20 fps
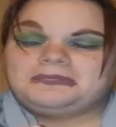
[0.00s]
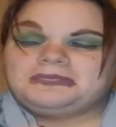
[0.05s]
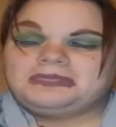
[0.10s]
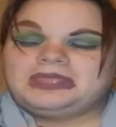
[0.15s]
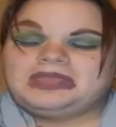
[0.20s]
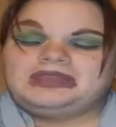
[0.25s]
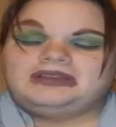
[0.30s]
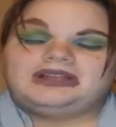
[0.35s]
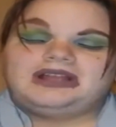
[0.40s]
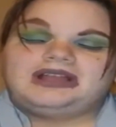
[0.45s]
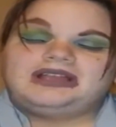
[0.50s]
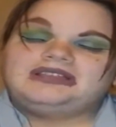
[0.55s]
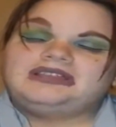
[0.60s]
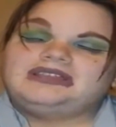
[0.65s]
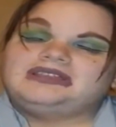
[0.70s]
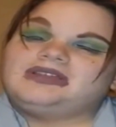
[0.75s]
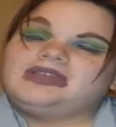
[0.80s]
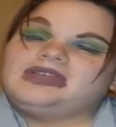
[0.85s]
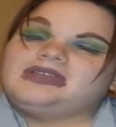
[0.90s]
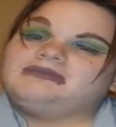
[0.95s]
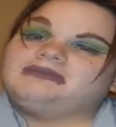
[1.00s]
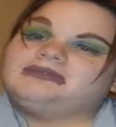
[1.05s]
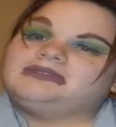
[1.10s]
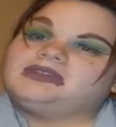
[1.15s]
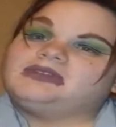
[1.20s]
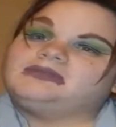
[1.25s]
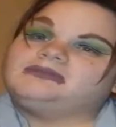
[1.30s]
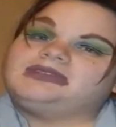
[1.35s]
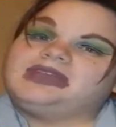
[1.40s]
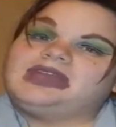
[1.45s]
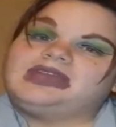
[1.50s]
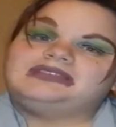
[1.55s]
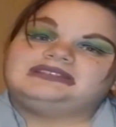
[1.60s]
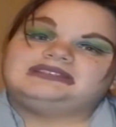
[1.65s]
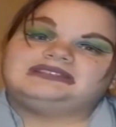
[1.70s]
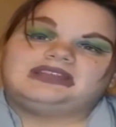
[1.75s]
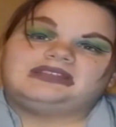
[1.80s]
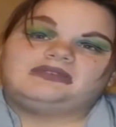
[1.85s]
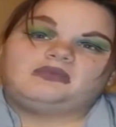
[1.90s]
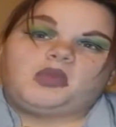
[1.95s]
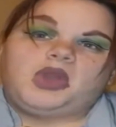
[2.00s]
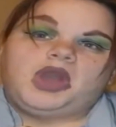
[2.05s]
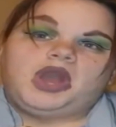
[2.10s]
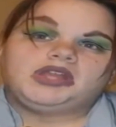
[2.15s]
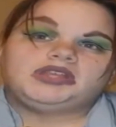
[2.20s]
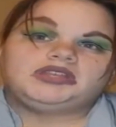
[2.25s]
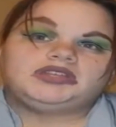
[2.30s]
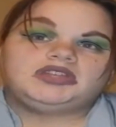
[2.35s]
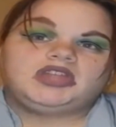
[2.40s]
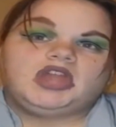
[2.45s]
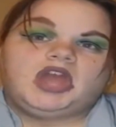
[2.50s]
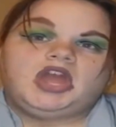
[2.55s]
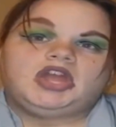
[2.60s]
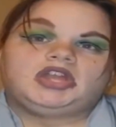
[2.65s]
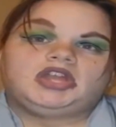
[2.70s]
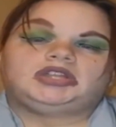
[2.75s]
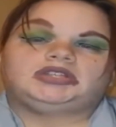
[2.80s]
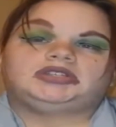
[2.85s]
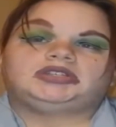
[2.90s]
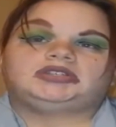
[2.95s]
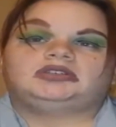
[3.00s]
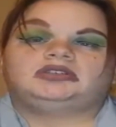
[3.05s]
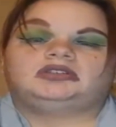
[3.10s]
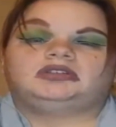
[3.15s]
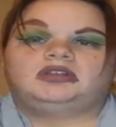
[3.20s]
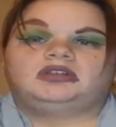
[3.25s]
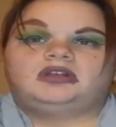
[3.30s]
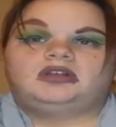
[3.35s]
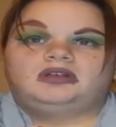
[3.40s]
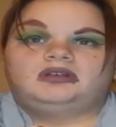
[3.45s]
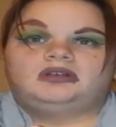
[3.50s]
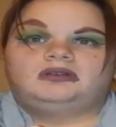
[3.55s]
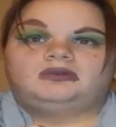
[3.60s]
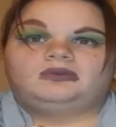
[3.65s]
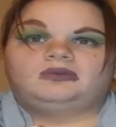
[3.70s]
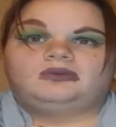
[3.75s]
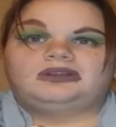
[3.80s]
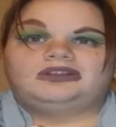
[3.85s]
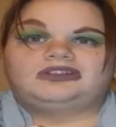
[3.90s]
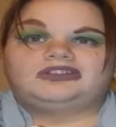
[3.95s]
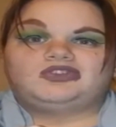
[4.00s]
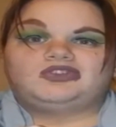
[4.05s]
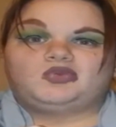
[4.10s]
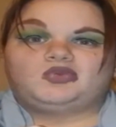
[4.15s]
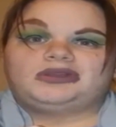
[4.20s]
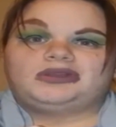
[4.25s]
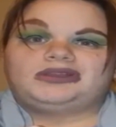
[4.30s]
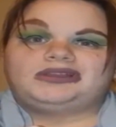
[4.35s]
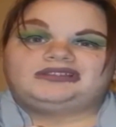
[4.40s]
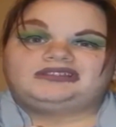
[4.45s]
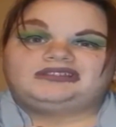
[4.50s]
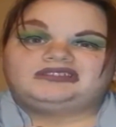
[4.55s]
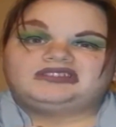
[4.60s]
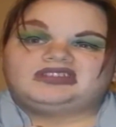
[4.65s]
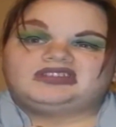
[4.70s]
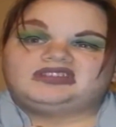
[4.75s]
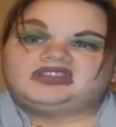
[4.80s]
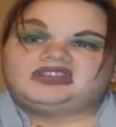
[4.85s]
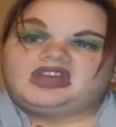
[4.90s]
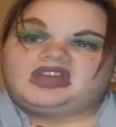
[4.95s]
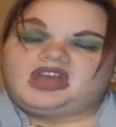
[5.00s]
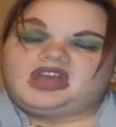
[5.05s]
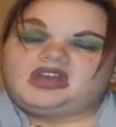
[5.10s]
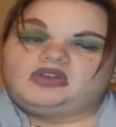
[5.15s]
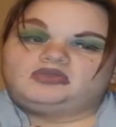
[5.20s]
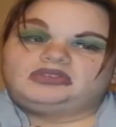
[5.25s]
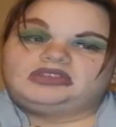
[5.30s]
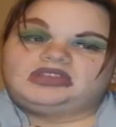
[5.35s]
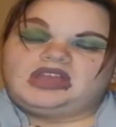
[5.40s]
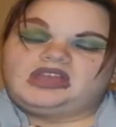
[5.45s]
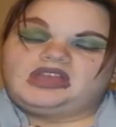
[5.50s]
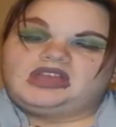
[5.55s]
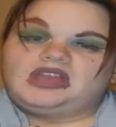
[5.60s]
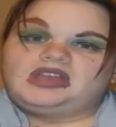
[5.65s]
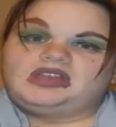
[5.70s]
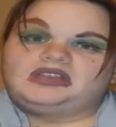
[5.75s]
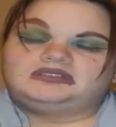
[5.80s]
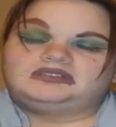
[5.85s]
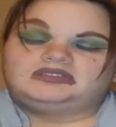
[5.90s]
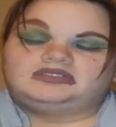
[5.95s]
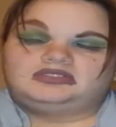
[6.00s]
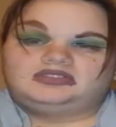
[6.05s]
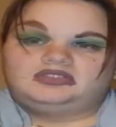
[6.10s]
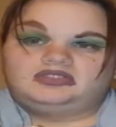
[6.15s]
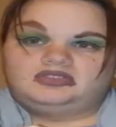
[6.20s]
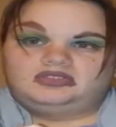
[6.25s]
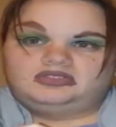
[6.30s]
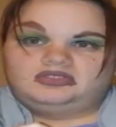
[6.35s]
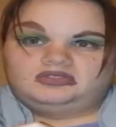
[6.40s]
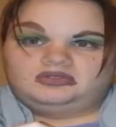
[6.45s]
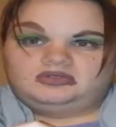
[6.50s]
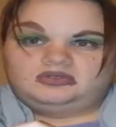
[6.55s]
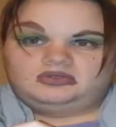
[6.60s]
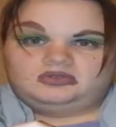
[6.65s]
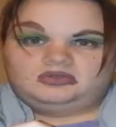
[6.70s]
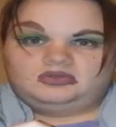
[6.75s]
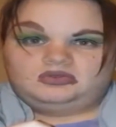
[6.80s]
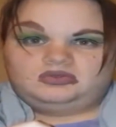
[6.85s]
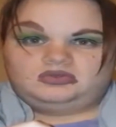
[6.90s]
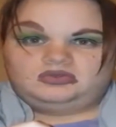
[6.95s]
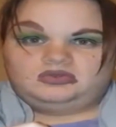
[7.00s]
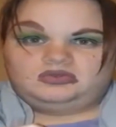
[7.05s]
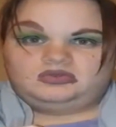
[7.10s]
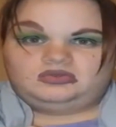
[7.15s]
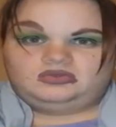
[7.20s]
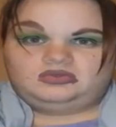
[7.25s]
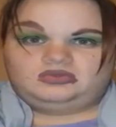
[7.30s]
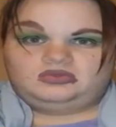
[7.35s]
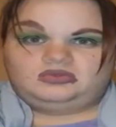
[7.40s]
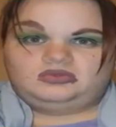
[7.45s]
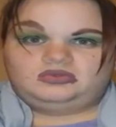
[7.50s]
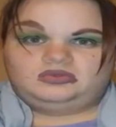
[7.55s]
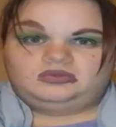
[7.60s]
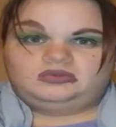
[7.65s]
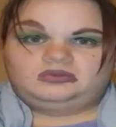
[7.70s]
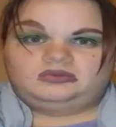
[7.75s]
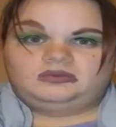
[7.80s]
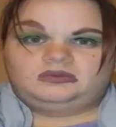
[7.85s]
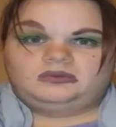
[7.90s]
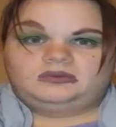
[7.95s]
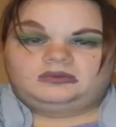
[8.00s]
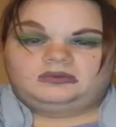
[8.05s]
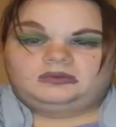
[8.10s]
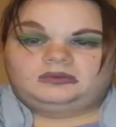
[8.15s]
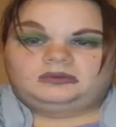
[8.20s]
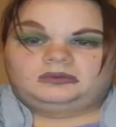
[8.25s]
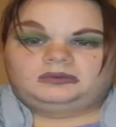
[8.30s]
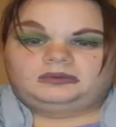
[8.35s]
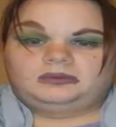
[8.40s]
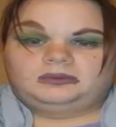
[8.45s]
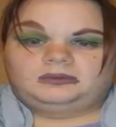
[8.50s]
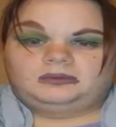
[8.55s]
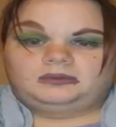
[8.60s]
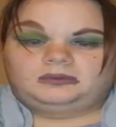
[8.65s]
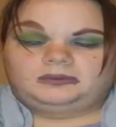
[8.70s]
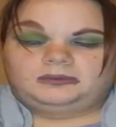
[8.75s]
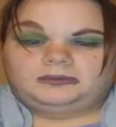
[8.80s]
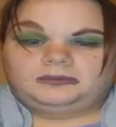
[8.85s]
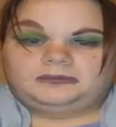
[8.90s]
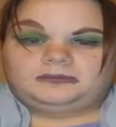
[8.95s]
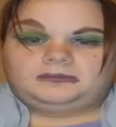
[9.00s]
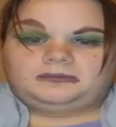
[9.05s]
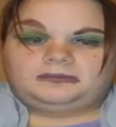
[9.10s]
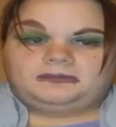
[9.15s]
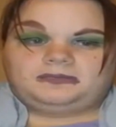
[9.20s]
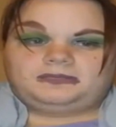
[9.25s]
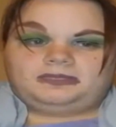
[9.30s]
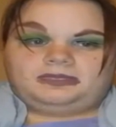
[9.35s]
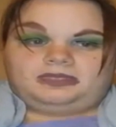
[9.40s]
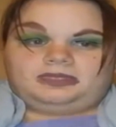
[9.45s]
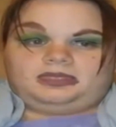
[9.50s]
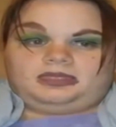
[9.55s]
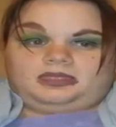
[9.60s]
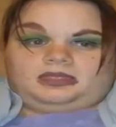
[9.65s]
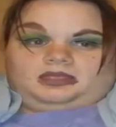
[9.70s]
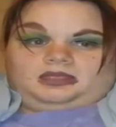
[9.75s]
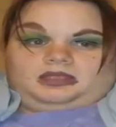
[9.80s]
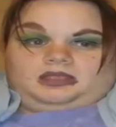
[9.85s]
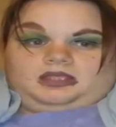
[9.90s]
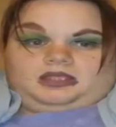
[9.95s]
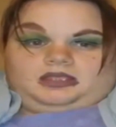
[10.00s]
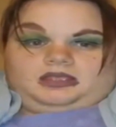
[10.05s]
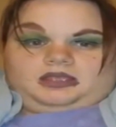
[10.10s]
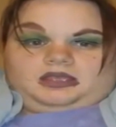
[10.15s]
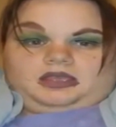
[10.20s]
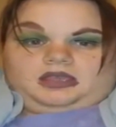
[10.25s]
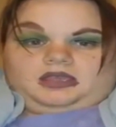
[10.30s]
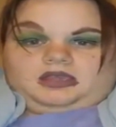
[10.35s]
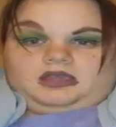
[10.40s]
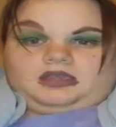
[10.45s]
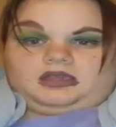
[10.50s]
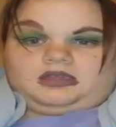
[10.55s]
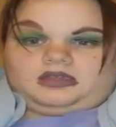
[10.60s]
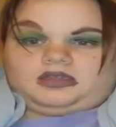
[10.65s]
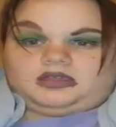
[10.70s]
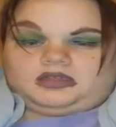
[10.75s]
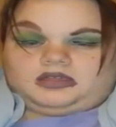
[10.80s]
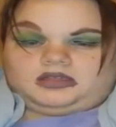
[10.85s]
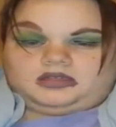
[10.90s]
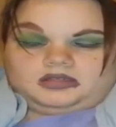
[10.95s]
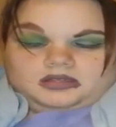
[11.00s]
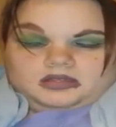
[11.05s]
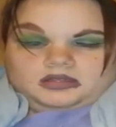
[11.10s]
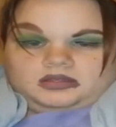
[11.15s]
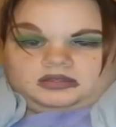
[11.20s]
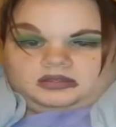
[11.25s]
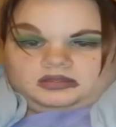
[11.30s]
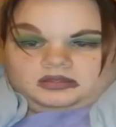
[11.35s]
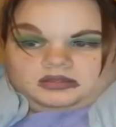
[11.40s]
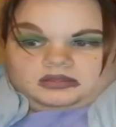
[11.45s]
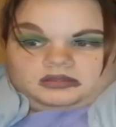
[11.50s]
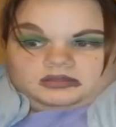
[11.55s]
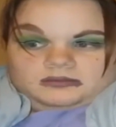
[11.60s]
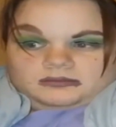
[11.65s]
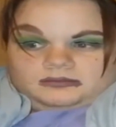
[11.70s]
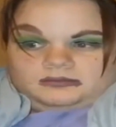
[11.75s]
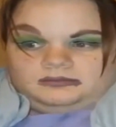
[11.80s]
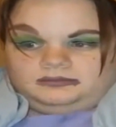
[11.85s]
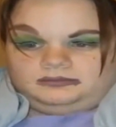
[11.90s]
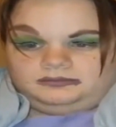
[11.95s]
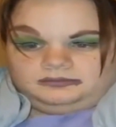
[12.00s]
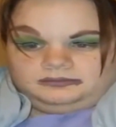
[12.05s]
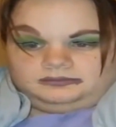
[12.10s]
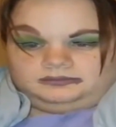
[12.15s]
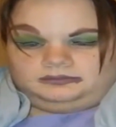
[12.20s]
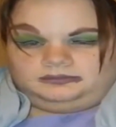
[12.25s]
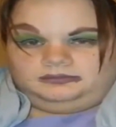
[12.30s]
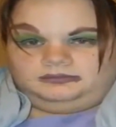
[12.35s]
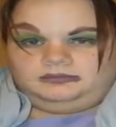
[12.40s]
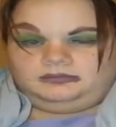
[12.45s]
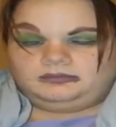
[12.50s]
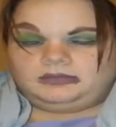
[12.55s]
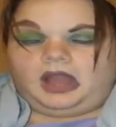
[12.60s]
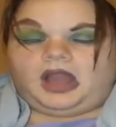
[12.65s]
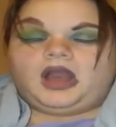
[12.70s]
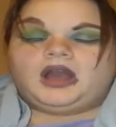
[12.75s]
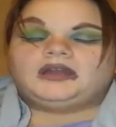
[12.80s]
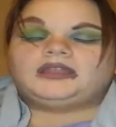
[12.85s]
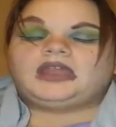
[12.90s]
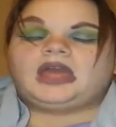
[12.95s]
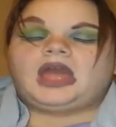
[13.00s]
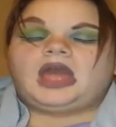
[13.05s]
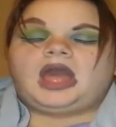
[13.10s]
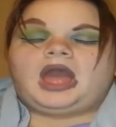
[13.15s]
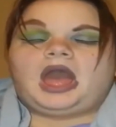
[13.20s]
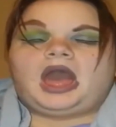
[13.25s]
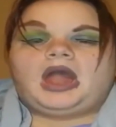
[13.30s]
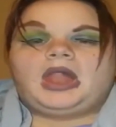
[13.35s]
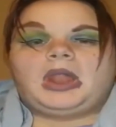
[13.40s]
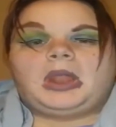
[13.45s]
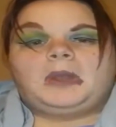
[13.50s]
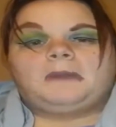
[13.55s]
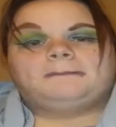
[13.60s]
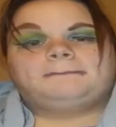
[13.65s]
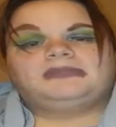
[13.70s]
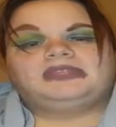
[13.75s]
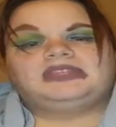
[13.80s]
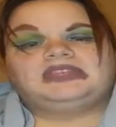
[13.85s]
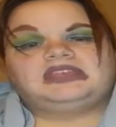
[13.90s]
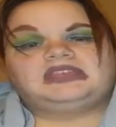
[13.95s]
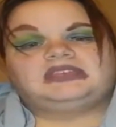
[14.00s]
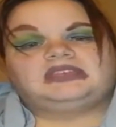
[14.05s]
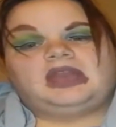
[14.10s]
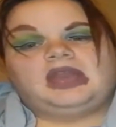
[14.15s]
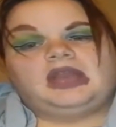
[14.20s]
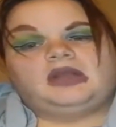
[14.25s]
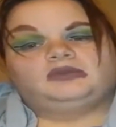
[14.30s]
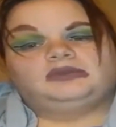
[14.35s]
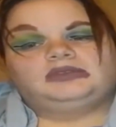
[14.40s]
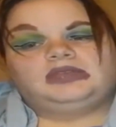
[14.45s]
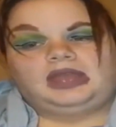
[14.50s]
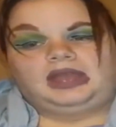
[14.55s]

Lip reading: I would maybe try to not do a slower song for Funk Week, which obviously you can't, but try to do something that isn't in the realm of the first two videos and show us more of that growth in a way that is higher energy and that